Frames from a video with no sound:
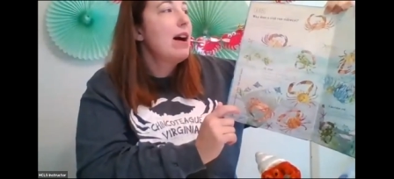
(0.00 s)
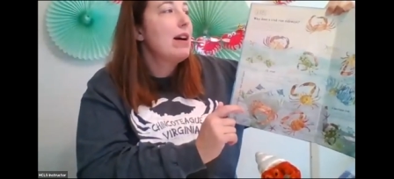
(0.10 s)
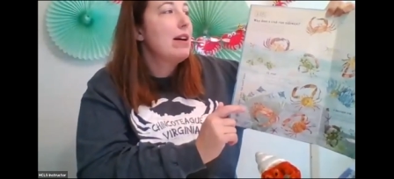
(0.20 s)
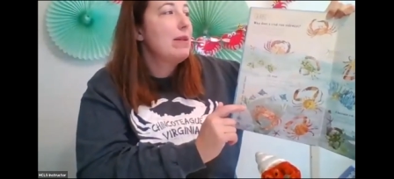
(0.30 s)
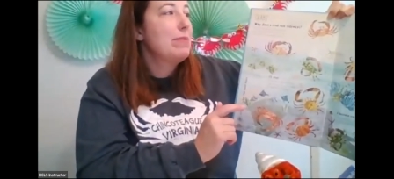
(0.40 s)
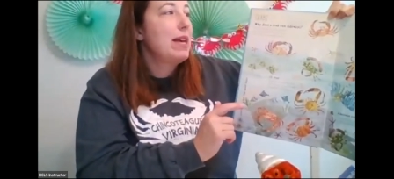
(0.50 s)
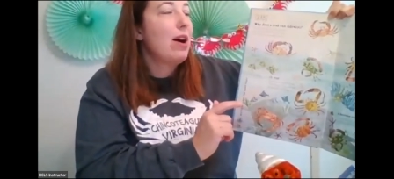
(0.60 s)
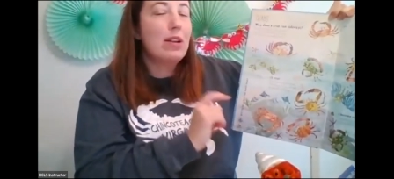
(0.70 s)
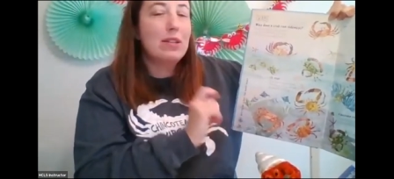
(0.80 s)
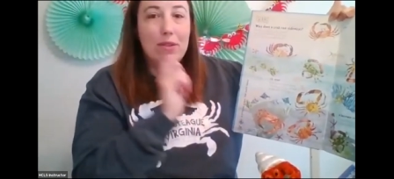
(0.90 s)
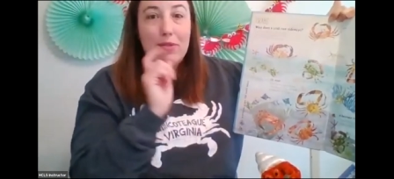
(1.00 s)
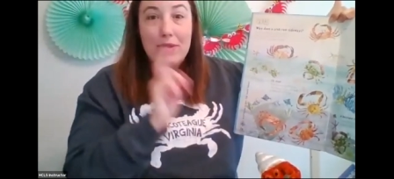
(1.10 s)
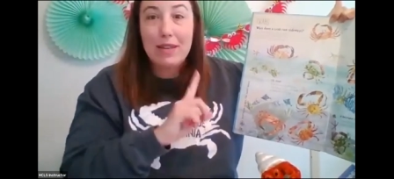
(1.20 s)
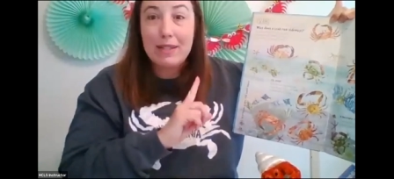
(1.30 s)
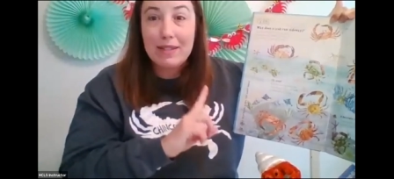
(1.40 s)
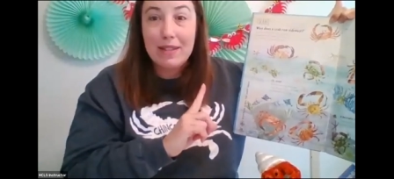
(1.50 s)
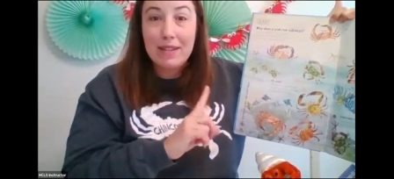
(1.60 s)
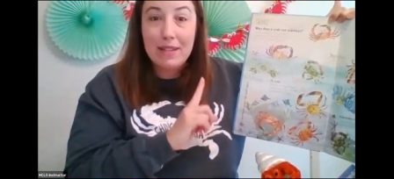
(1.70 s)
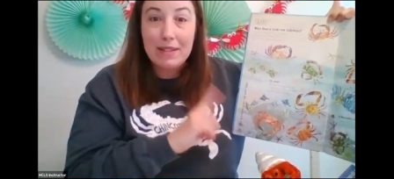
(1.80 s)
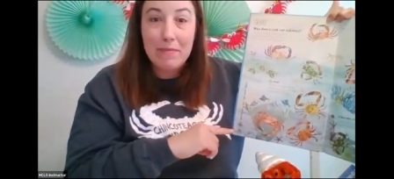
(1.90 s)
Um, they also this
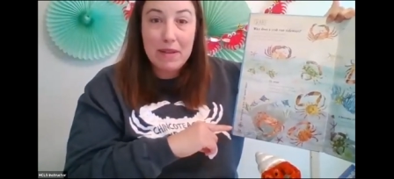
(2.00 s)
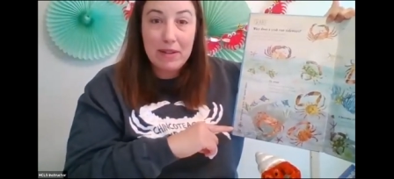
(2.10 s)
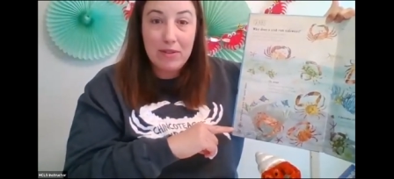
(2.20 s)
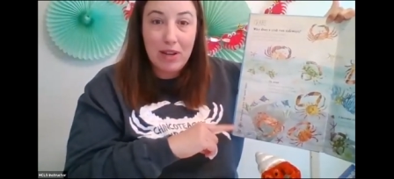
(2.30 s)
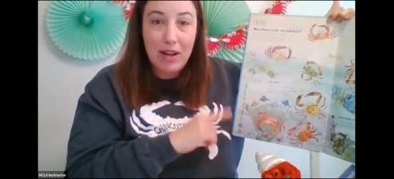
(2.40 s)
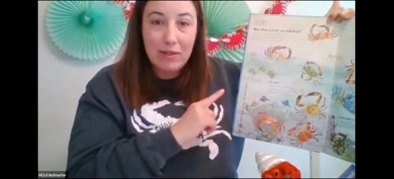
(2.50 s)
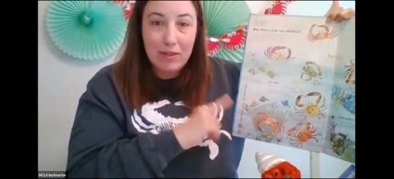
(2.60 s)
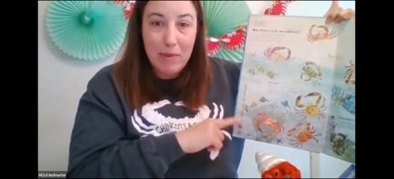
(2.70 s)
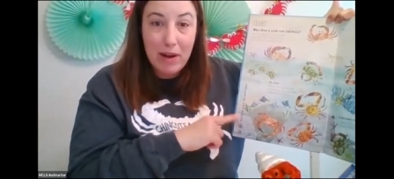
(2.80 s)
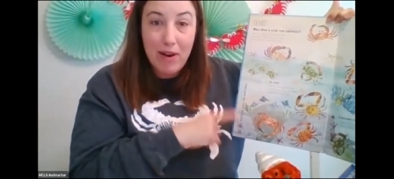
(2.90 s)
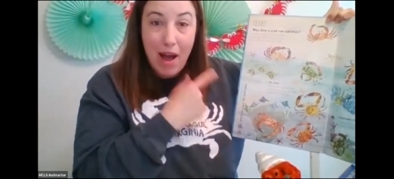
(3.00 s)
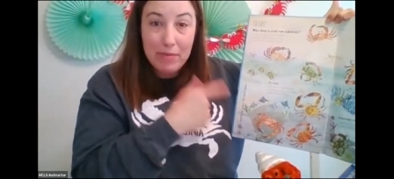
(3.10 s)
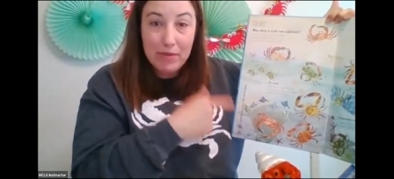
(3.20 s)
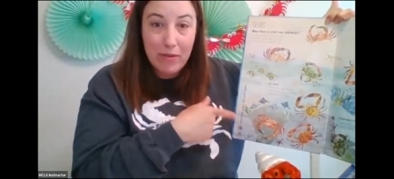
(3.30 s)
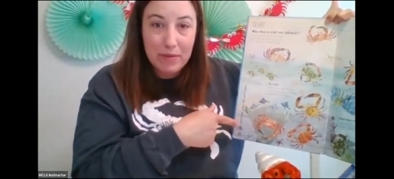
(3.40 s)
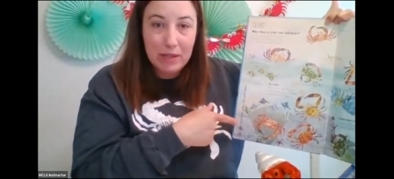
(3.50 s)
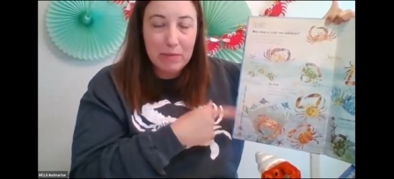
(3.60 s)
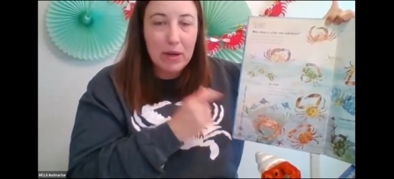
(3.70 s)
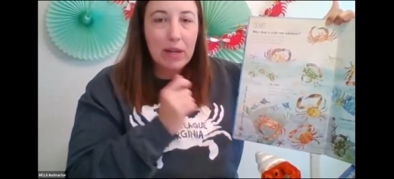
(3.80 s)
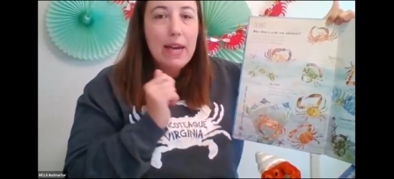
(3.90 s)
this is something new that I learned about crabs from this
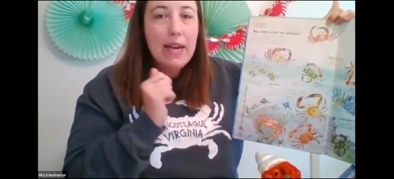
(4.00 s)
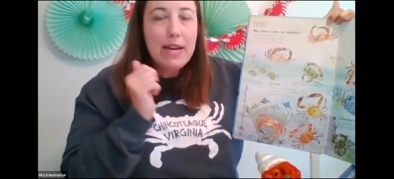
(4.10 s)
book